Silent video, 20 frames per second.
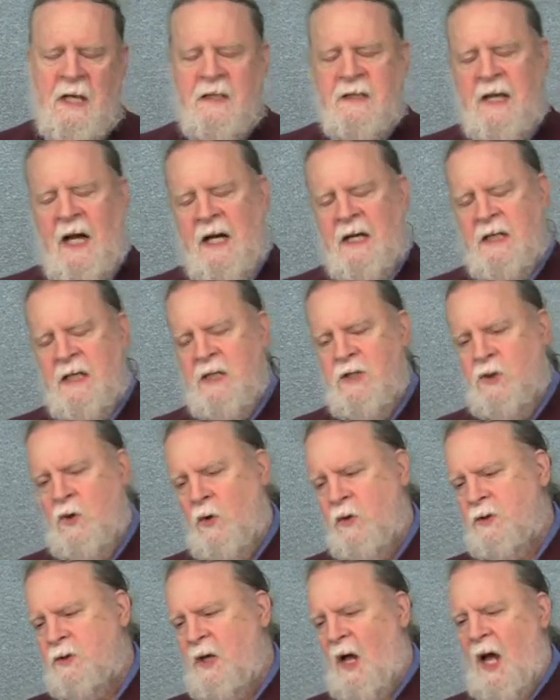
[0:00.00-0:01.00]
that he
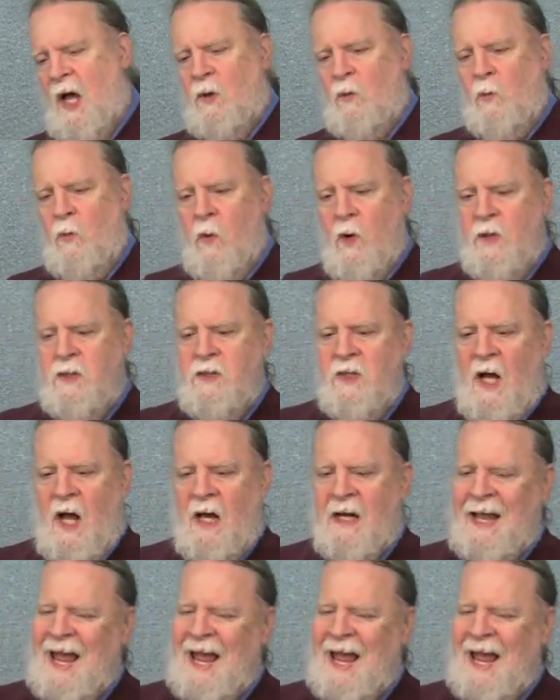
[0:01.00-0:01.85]
could not, would not,